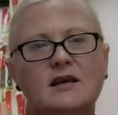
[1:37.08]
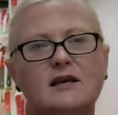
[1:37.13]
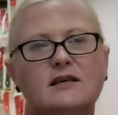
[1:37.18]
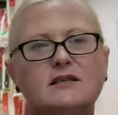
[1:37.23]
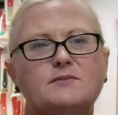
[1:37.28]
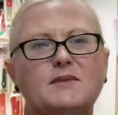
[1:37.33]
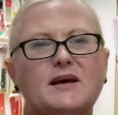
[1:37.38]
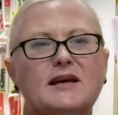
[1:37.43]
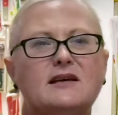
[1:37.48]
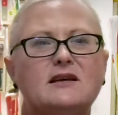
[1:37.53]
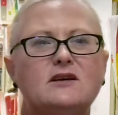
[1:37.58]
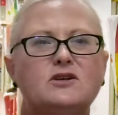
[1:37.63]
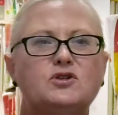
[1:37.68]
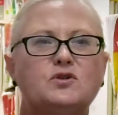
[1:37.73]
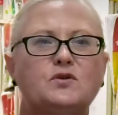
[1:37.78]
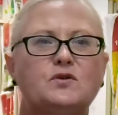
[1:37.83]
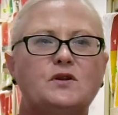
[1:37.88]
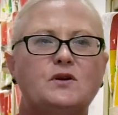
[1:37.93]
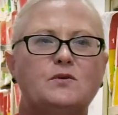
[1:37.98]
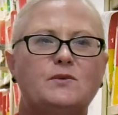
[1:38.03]
Is making
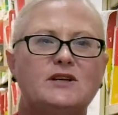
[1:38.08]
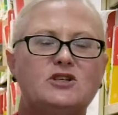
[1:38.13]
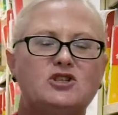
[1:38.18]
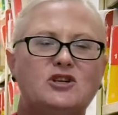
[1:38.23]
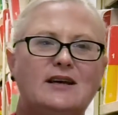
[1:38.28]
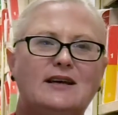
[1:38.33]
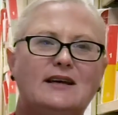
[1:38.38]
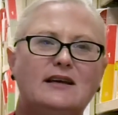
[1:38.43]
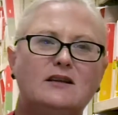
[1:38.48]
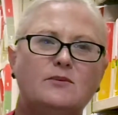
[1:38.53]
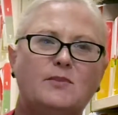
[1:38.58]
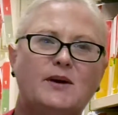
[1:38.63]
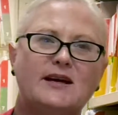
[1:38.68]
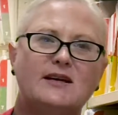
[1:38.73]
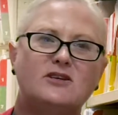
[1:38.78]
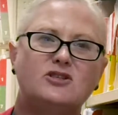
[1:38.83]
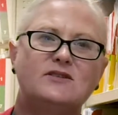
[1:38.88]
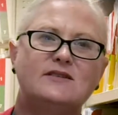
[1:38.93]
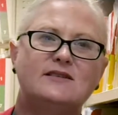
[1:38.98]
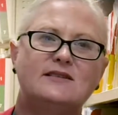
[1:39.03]
sure that we're checking the
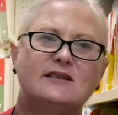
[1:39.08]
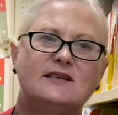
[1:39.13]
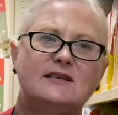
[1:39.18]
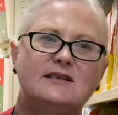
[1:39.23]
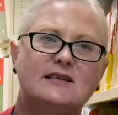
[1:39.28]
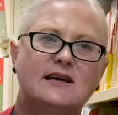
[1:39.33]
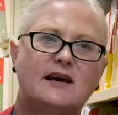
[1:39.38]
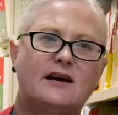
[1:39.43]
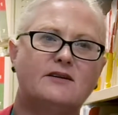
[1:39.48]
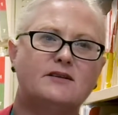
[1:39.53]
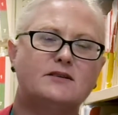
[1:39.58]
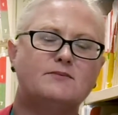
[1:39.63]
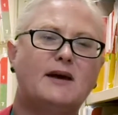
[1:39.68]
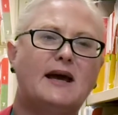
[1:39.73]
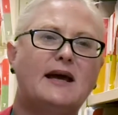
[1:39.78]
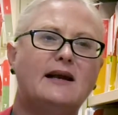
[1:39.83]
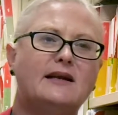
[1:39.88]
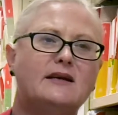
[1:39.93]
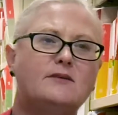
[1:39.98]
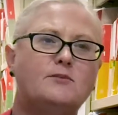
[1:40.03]
patient's details
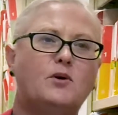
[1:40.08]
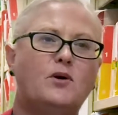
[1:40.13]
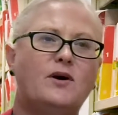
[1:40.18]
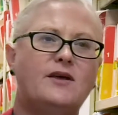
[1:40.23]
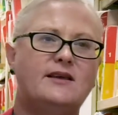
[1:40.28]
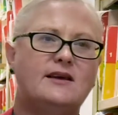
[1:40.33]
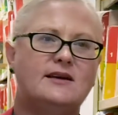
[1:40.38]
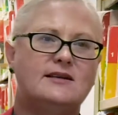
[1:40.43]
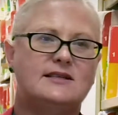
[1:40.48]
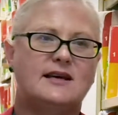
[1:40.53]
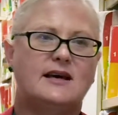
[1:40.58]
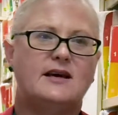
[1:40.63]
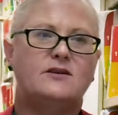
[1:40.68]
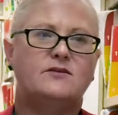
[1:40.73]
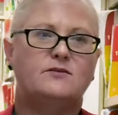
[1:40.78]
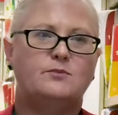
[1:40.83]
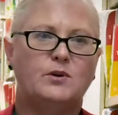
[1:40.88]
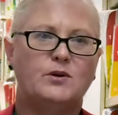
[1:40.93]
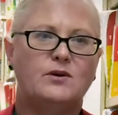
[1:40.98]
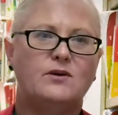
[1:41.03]
mainly by their date
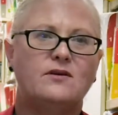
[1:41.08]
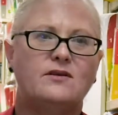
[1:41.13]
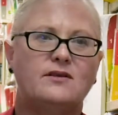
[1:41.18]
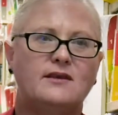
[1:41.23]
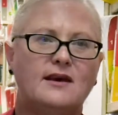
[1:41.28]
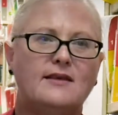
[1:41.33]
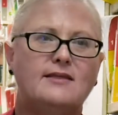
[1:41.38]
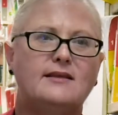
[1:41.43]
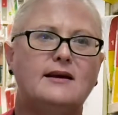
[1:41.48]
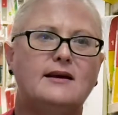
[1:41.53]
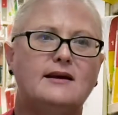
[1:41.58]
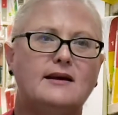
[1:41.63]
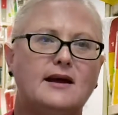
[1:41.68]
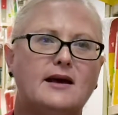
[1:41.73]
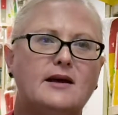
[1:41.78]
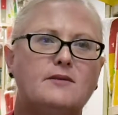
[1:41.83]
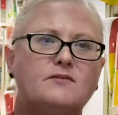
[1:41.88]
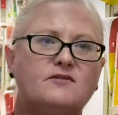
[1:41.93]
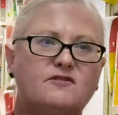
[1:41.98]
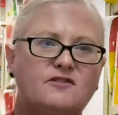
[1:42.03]
of birth and their
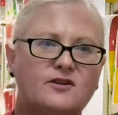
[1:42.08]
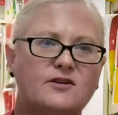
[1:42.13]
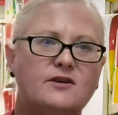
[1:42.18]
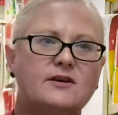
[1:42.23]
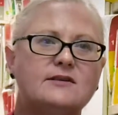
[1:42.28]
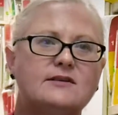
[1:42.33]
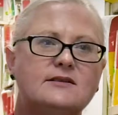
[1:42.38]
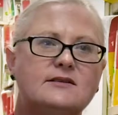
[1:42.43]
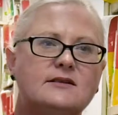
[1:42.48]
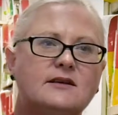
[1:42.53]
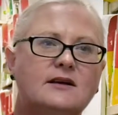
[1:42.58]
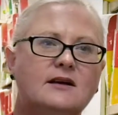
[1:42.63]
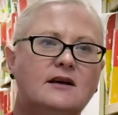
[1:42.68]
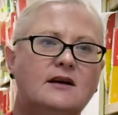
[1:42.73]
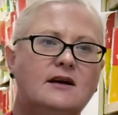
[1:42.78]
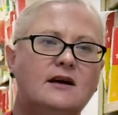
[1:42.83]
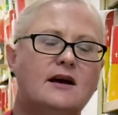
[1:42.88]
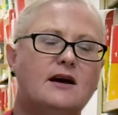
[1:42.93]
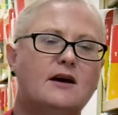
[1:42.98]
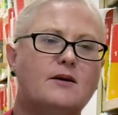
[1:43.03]
name first
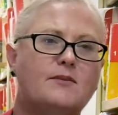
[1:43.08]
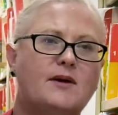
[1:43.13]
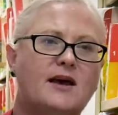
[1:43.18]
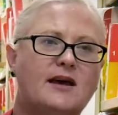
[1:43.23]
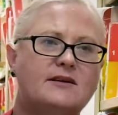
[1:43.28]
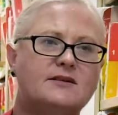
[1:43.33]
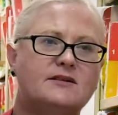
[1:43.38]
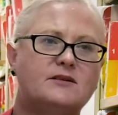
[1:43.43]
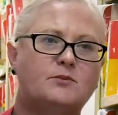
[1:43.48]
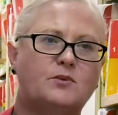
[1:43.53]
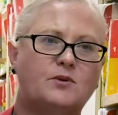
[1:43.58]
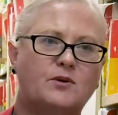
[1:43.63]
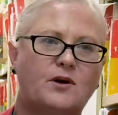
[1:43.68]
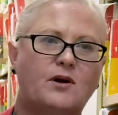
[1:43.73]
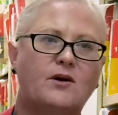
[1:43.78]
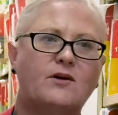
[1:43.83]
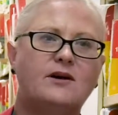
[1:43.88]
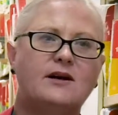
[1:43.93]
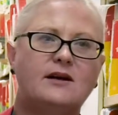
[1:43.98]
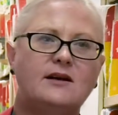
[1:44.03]
as the
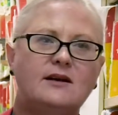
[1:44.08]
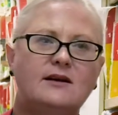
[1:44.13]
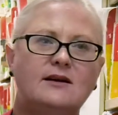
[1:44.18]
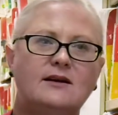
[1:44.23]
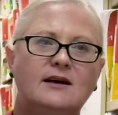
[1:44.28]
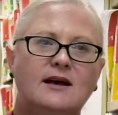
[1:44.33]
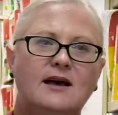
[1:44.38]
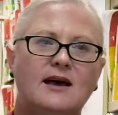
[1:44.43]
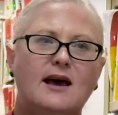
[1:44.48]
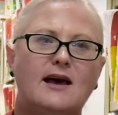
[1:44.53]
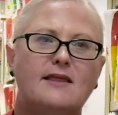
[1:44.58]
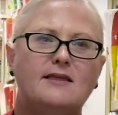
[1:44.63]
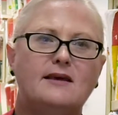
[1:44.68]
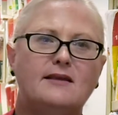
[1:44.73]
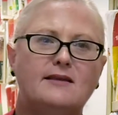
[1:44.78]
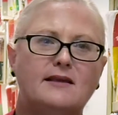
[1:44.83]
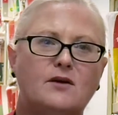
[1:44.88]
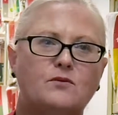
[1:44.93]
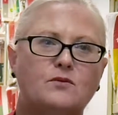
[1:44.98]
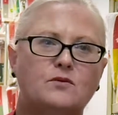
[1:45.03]
priority, and
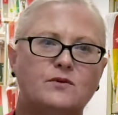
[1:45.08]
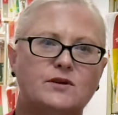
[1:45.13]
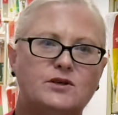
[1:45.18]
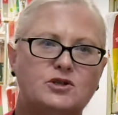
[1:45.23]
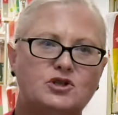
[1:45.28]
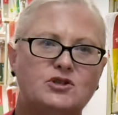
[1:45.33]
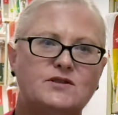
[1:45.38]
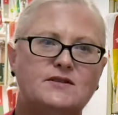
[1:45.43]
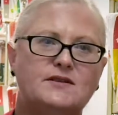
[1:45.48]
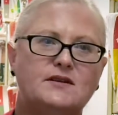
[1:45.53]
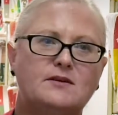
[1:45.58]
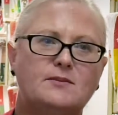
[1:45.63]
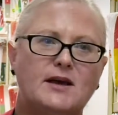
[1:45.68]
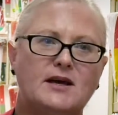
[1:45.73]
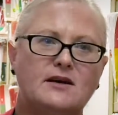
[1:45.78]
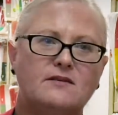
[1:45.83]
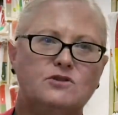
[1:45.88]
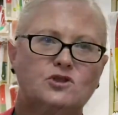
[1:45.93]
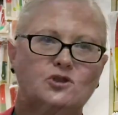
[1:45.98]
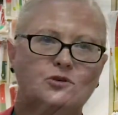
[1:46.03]
then that will reduce the amount of